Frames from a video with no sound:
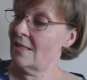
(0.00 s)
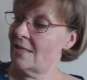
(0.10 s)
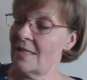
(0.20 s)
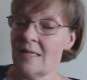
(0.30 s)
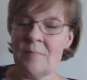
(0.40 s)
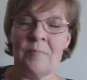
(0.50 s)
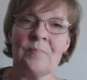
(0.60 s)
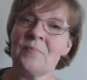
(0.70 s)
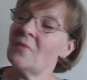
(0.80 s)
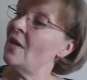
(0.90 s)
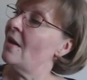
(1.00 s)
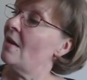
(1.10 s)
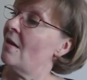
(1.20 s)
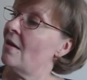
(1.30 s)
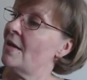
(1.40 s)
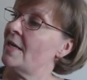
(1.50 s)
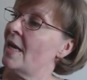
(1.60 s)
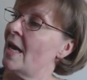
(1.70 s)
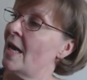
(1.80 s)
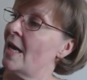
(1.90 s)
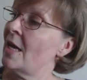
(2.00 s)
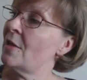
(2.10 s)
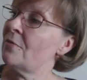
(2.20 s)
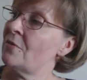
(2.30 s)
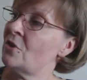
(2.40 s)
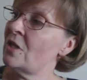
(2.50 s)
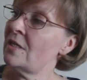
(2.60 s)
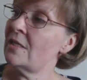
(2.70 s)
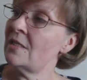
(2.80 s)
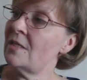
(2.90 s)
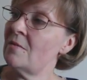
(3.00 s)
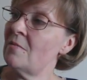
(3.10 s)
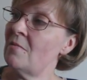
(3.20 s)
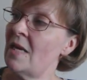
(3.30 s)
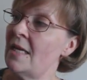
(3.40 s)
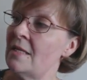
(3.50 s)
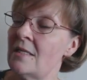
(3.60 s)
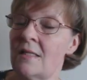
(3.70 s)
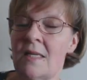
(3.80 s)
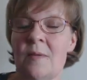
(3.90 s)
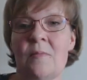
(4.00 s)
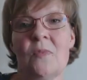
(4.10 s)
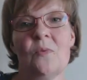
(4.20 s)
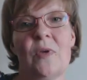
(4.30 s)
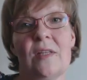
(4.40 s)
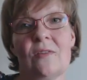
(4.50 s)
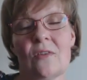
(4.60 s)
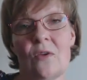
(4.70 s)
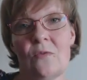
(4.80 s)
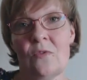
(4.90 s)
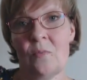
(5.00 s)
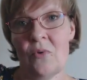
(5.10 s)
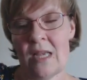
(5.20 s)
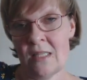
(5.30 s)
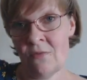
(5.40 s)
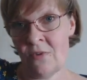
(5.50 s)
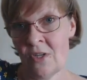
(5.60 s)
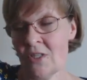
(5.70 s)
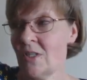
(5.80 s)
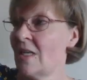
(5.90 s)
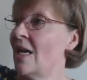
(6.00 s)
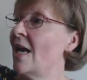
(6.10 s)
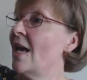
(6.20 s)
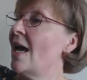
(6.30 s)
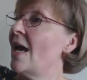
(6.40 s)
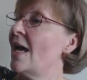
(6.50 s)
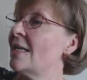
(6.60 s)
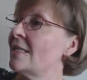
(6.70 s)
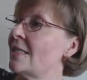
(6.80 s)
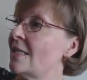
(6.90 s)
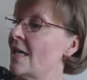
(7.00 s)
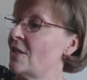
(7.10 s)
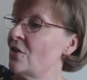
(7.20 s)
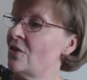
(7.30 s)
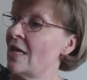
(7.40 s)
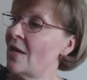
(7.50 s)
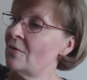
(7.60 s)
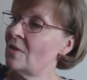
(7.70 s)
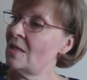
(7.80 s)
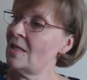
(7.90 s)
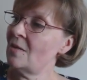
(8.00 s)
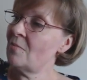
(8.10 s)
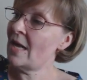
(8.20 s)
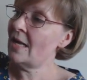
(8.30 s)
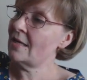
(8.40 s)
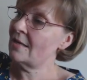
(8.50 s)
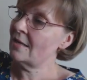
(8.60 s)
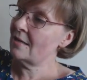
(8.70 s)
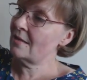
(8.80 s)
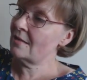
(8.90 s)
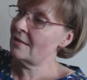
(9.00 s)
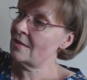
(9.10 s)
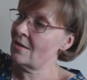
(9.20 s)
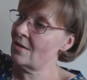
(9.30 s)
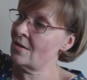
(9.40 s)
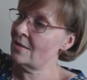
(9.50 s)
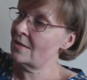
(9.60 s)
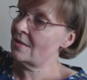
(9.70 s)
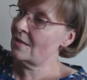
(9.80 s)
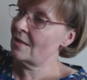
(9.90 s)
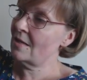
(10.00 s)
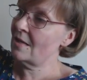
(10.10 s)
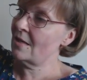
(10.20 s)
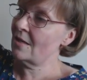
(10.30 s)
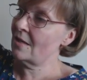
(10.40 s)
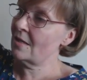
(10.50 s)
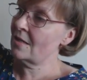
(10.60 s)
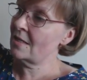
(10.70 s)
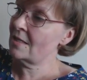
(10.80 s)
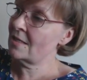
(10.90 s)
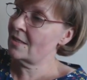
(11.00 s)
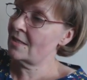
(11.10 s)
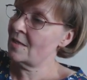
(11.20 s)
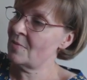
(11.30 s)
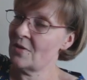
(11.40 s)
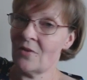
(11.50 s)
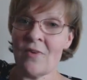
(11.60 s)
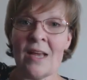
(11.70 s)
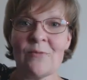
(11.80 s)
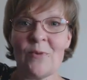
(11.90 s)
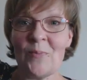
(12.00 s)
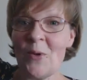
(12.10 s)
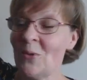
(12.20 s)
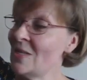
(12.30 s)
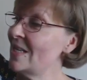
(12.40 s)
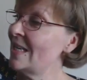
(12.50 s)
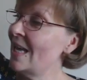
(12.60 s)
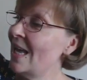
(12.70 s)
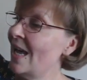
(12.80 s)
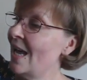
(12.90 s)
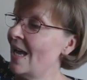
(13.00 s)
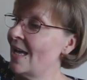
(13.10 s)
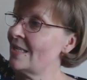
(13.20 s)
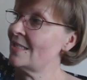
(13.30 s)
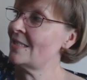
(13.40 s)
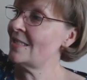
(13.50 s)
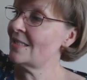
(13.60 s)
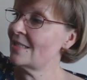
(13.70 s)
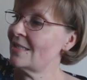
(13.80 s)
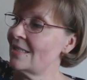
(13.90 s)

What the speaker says: seam, I have just made the seam the width of the presser foot, and I took out the back darts, and I can still see a bit of thread from those, and